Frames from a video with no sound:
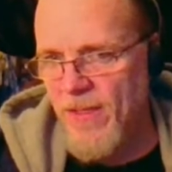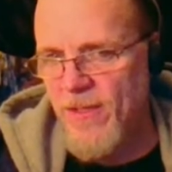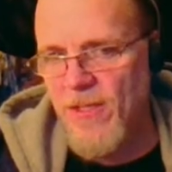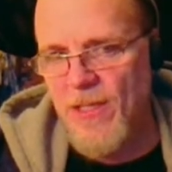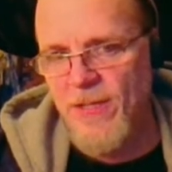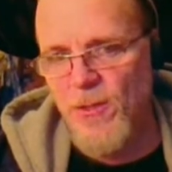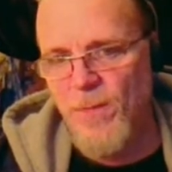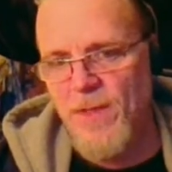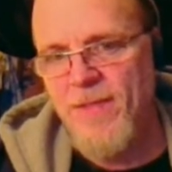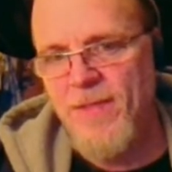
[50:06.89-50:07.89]
So let's
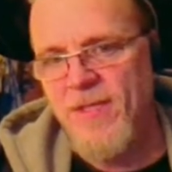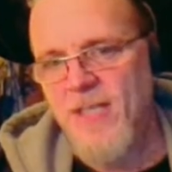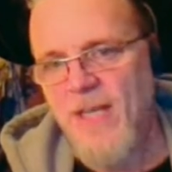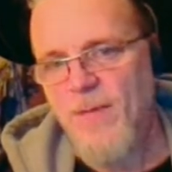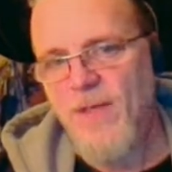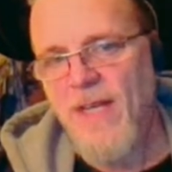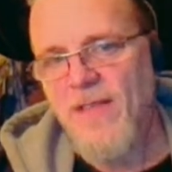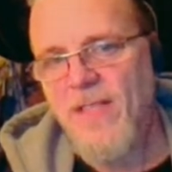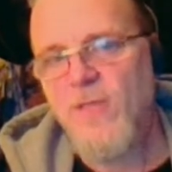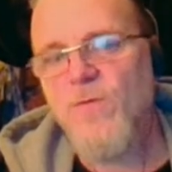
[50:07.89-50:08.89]
open up table and
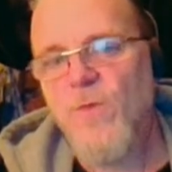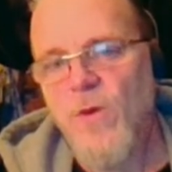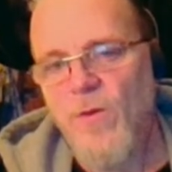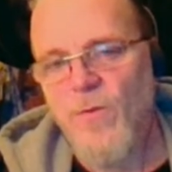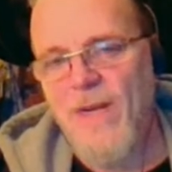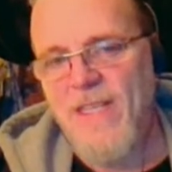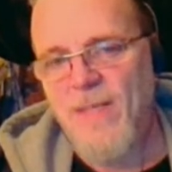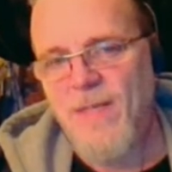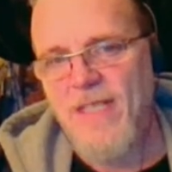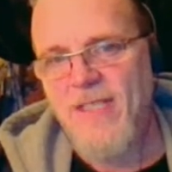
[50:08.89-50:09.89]
let's roll
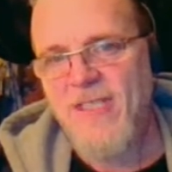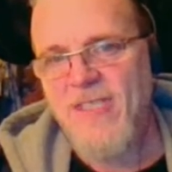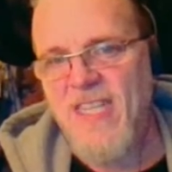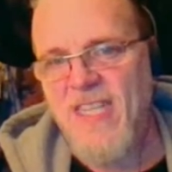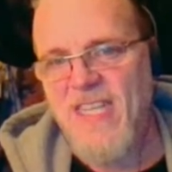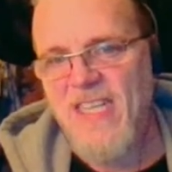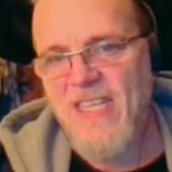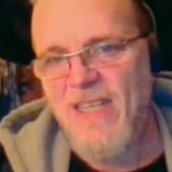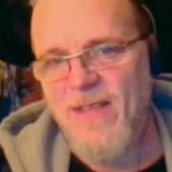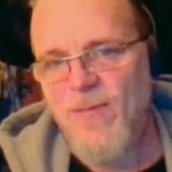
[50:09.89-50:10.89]
randomly to
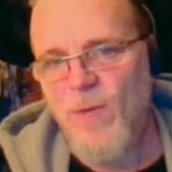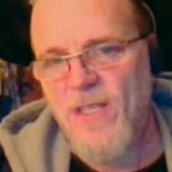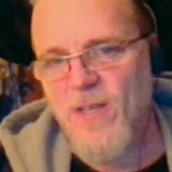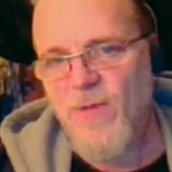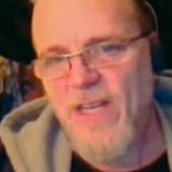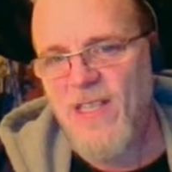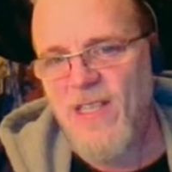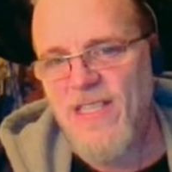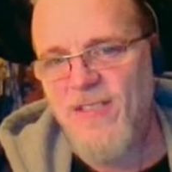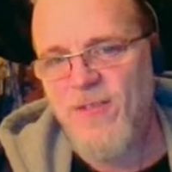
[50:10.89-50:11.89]
see what critical
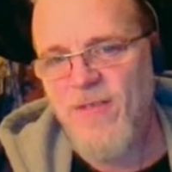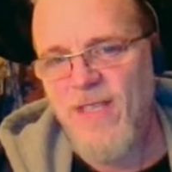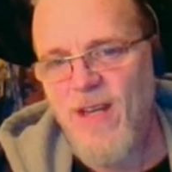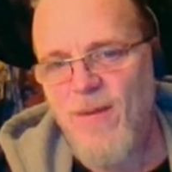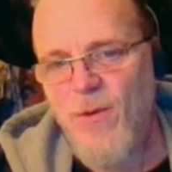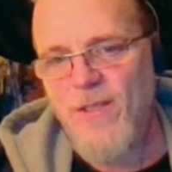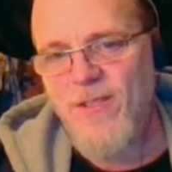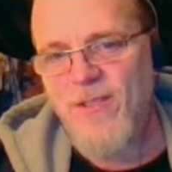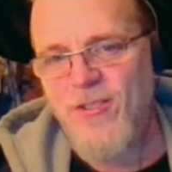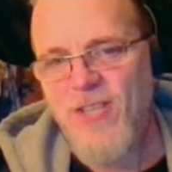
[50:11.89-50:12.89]
injury our poor
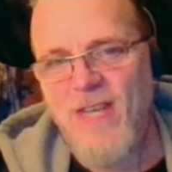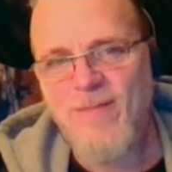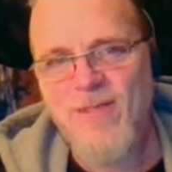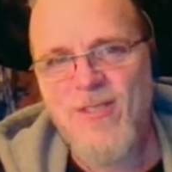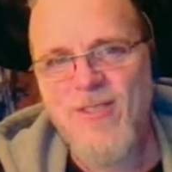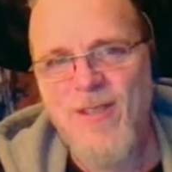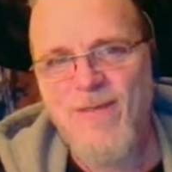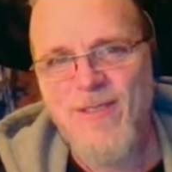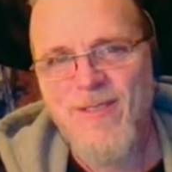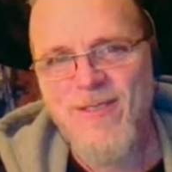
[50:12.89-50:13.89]
James
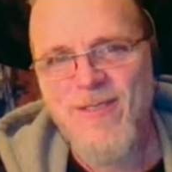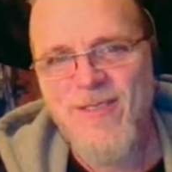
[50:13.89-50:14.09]
suffers.